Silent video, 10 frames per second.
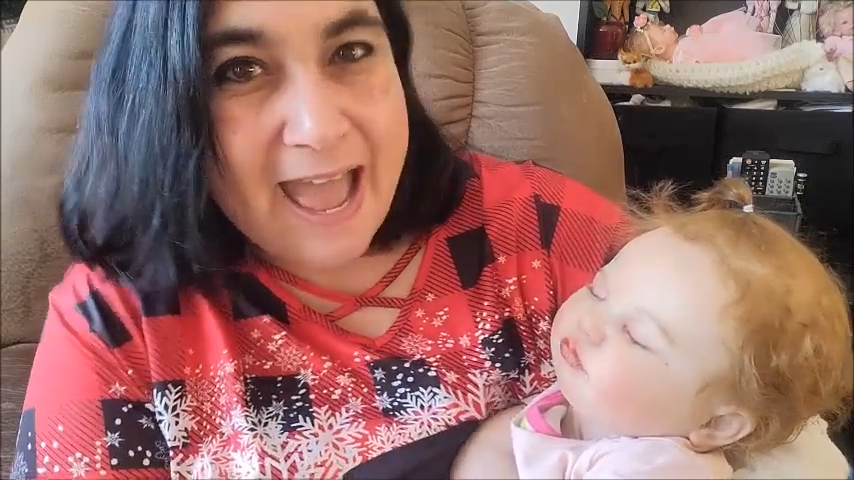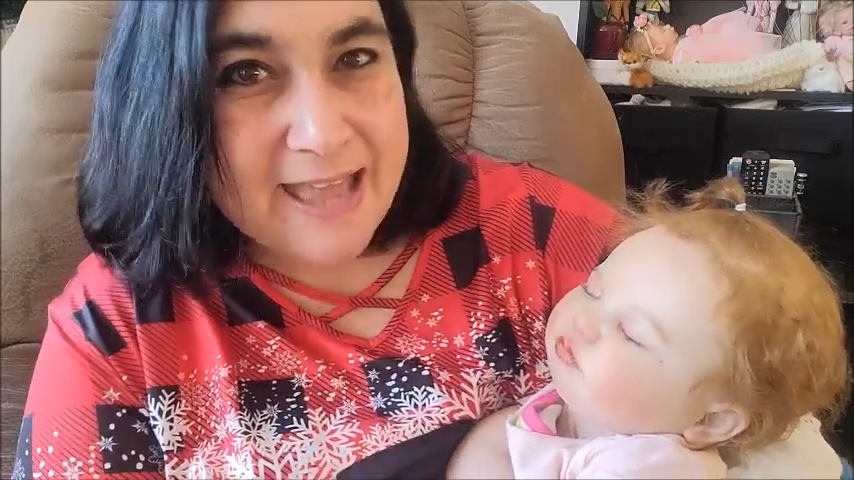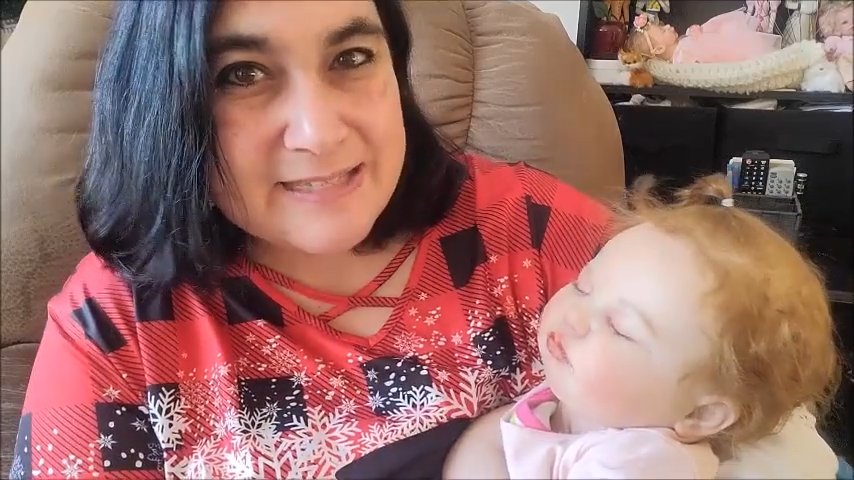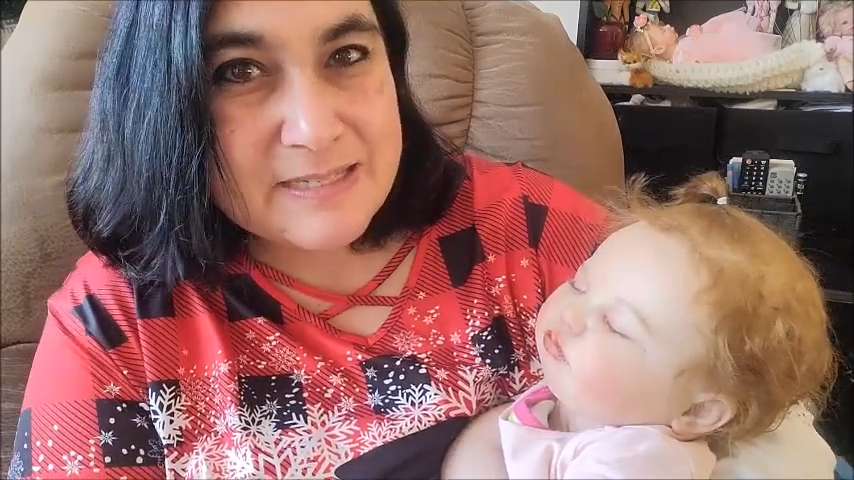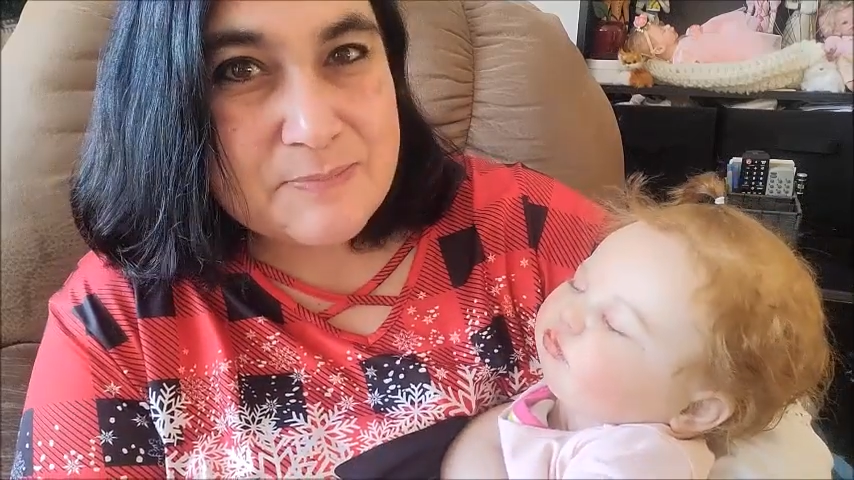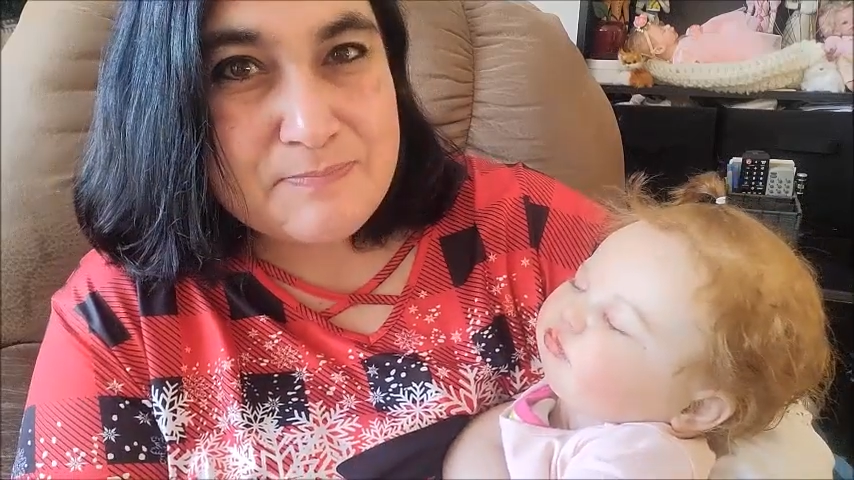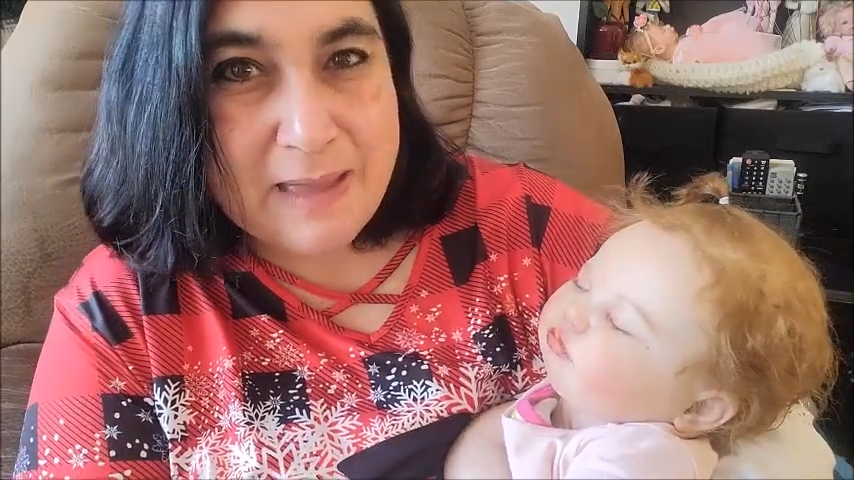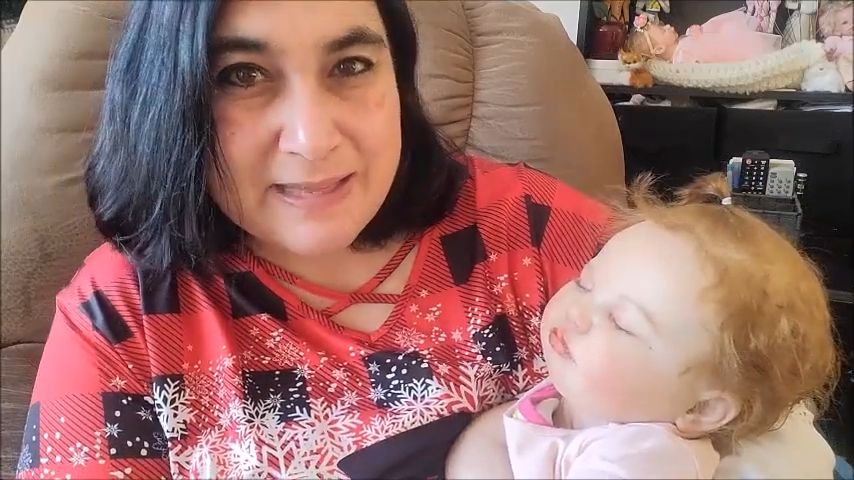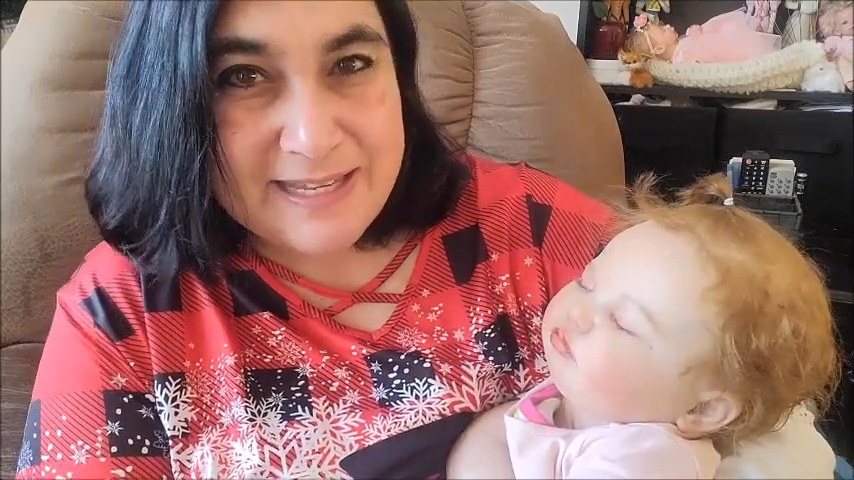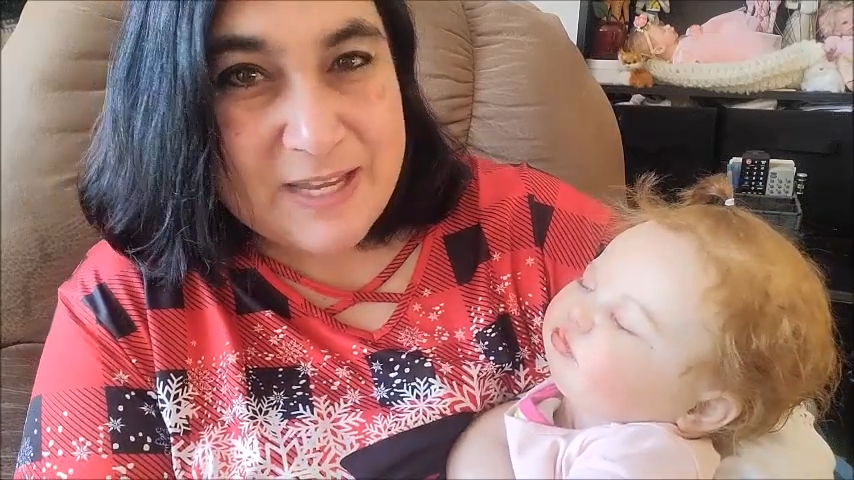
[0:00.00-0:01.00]
at
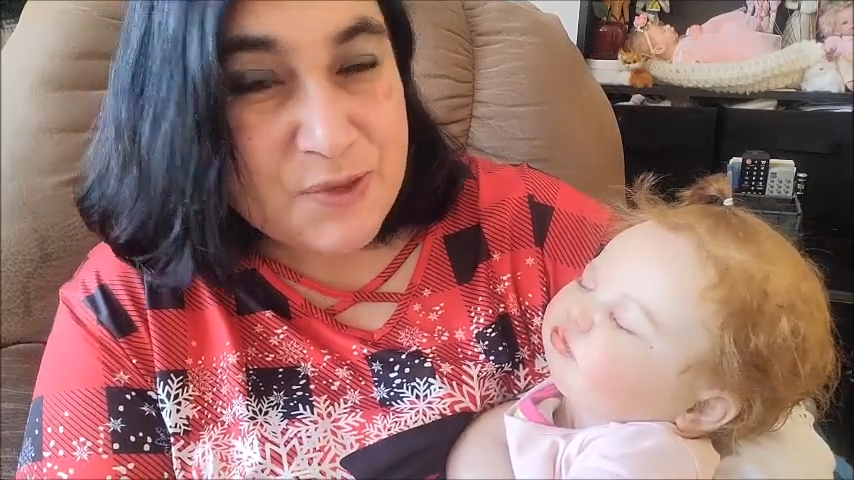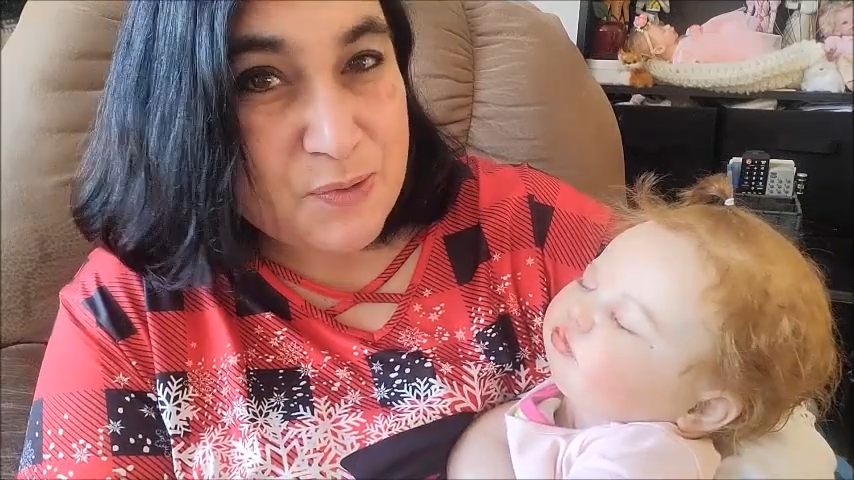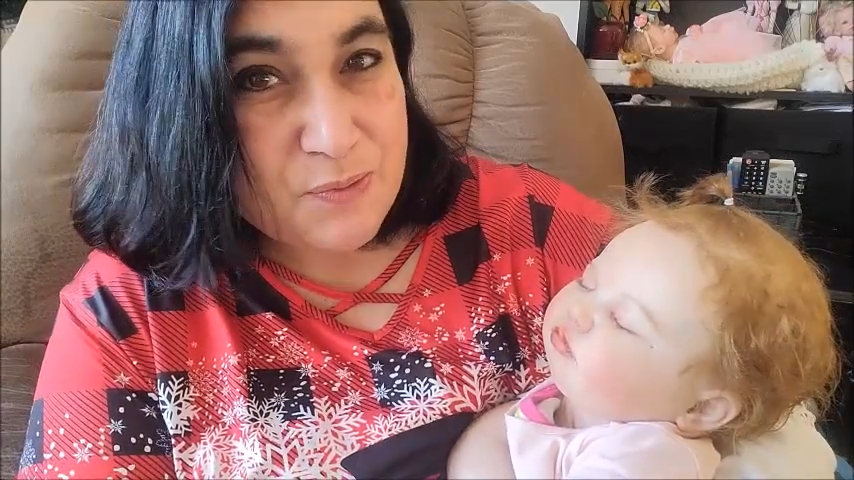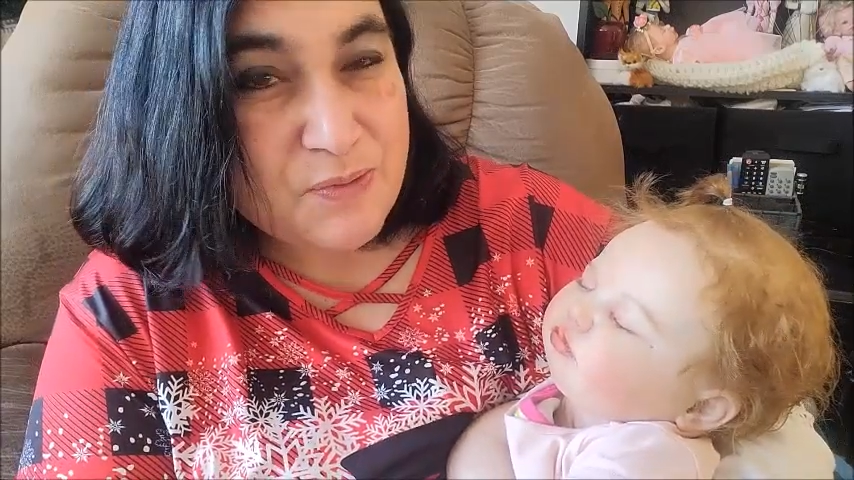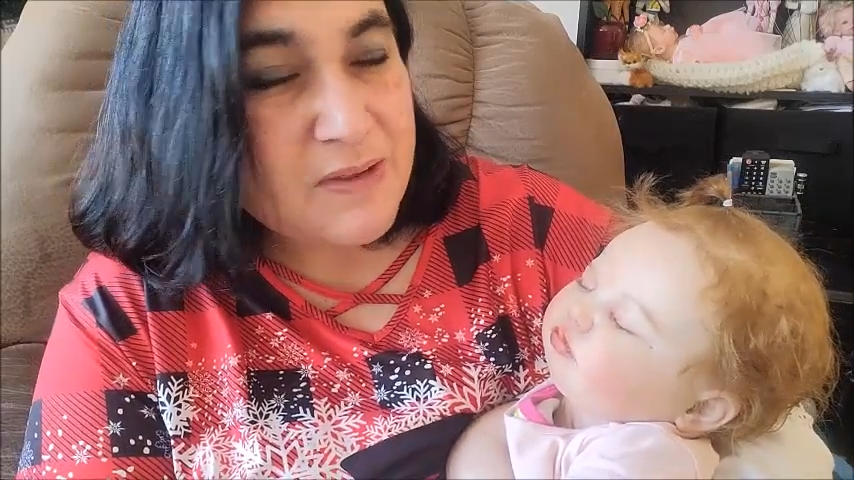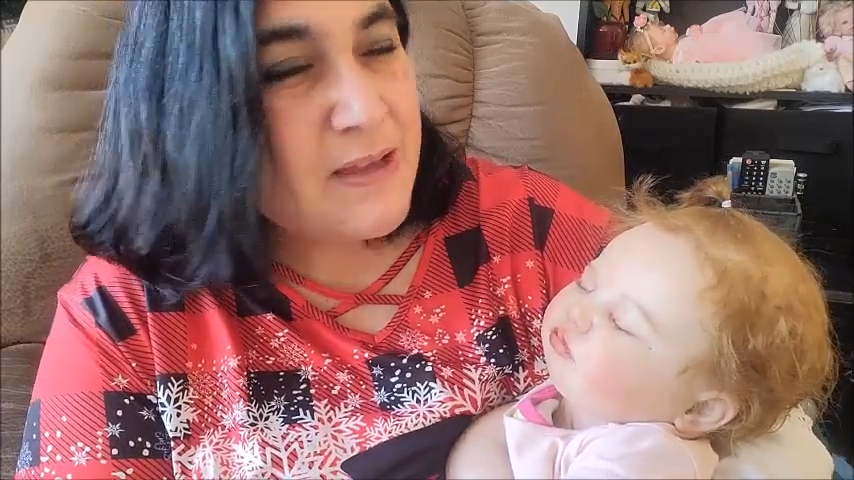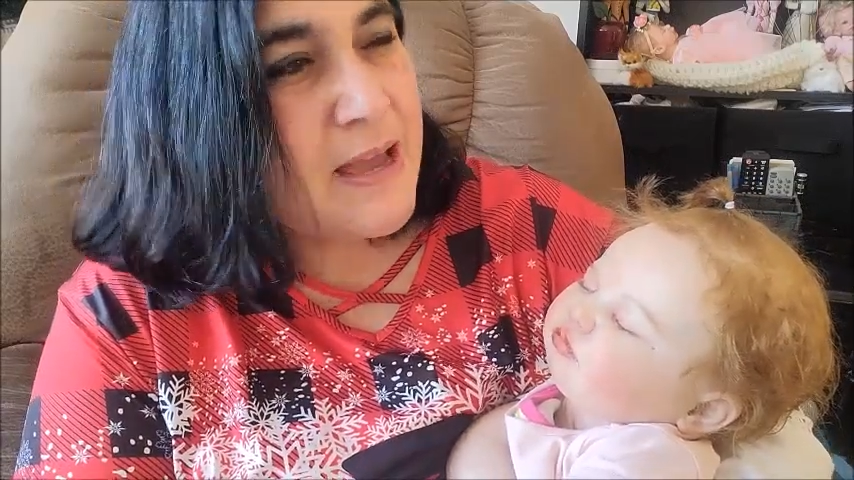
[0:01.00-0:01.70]
Mandi Who,